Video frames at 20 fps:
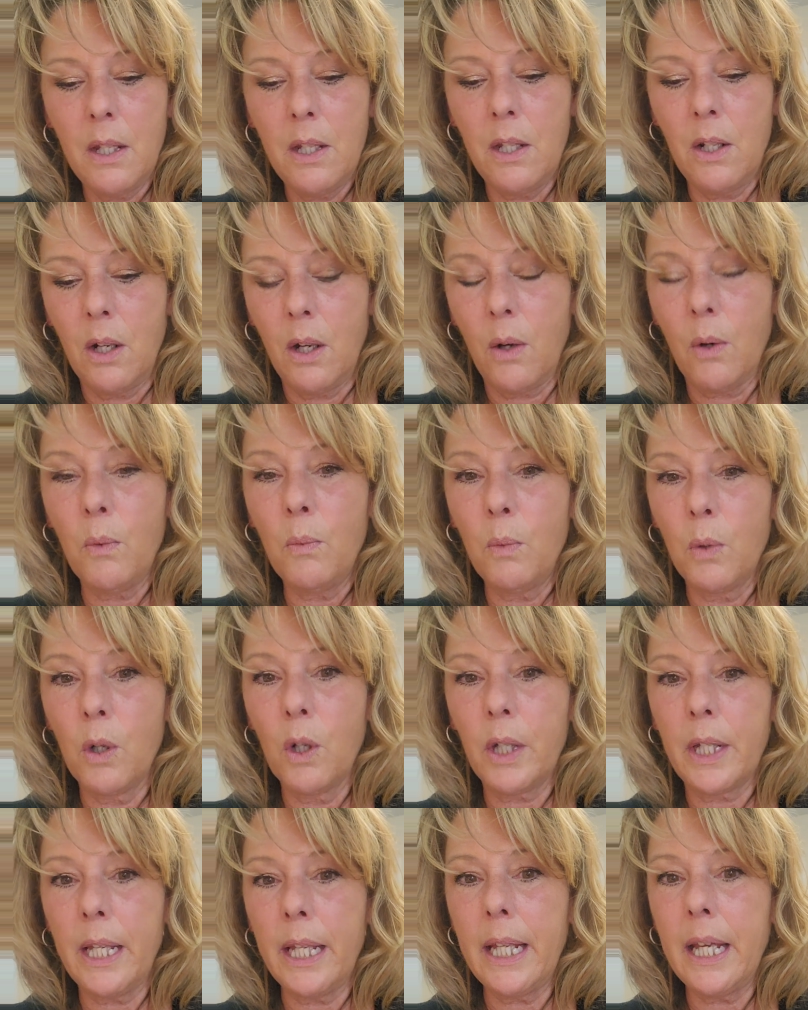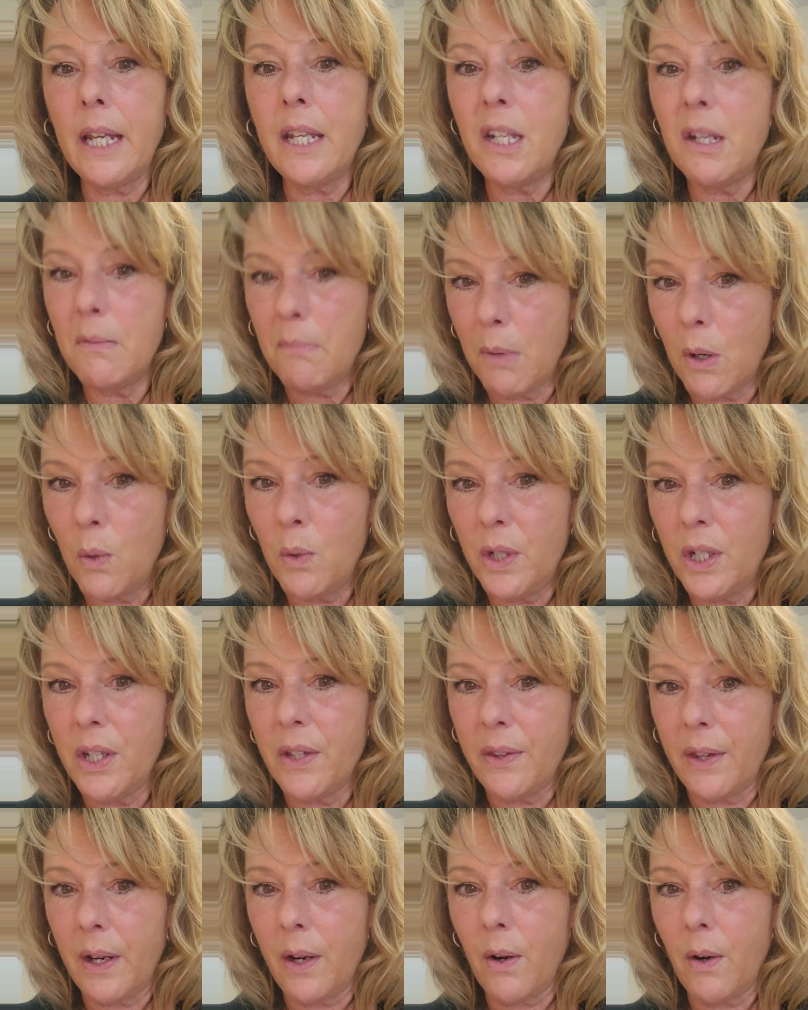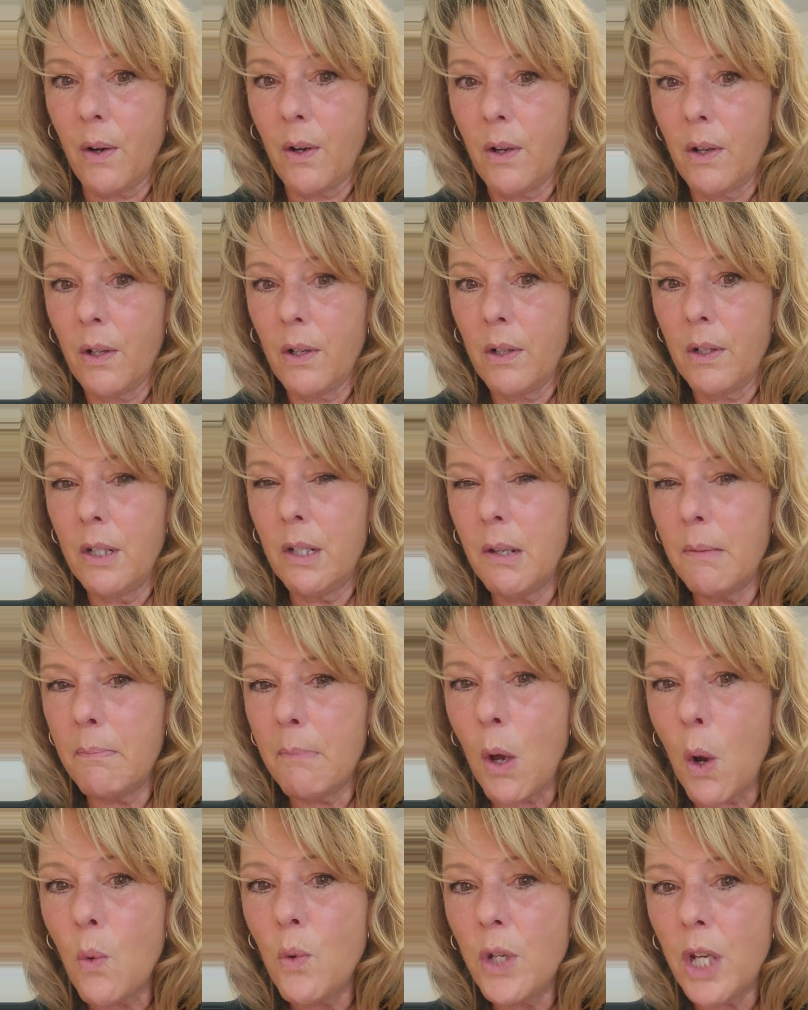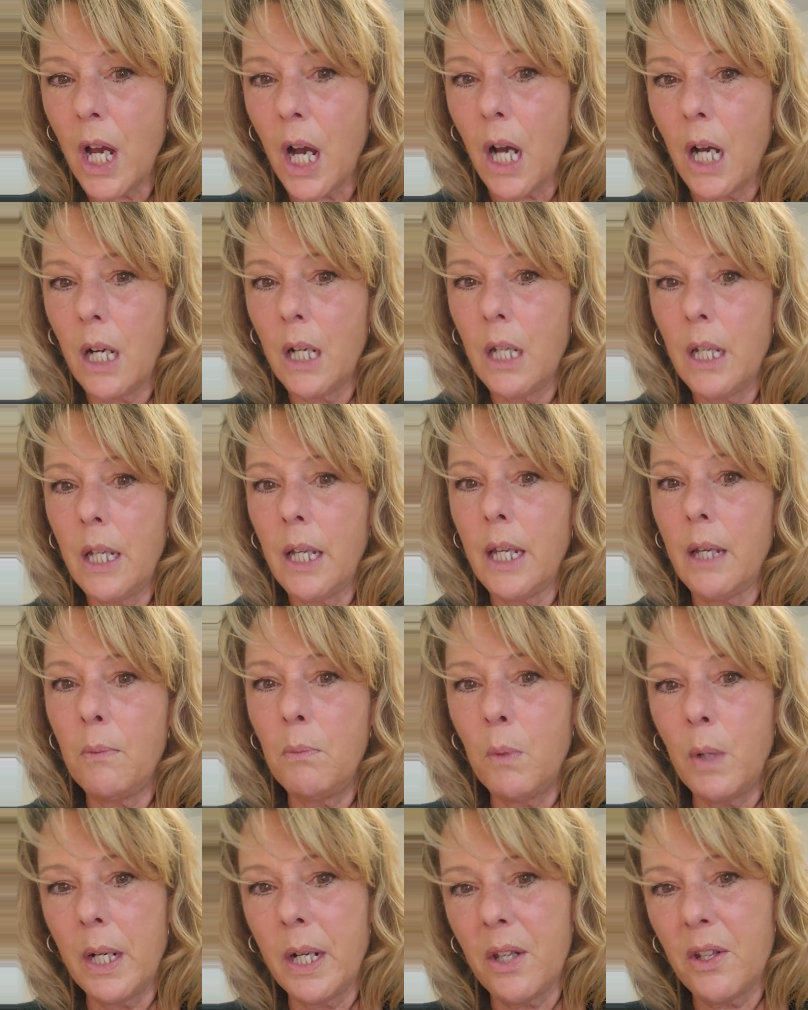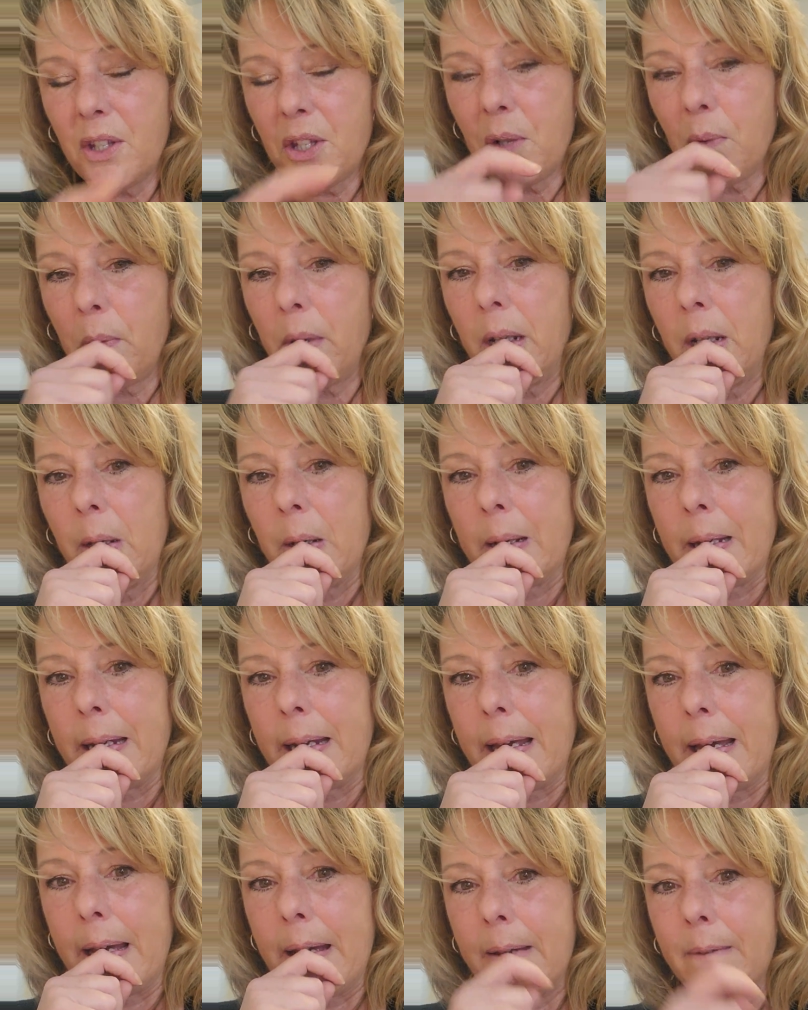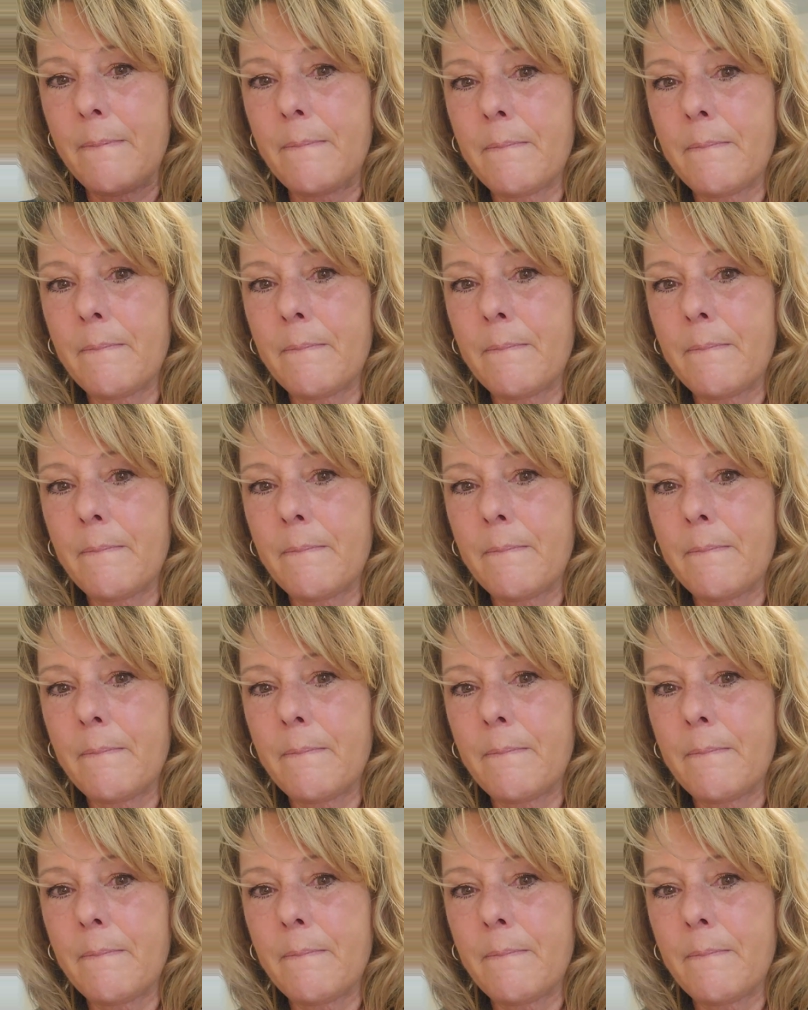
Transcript: We're looking at pneumonia there. Pneumonia. And what else are we looking at?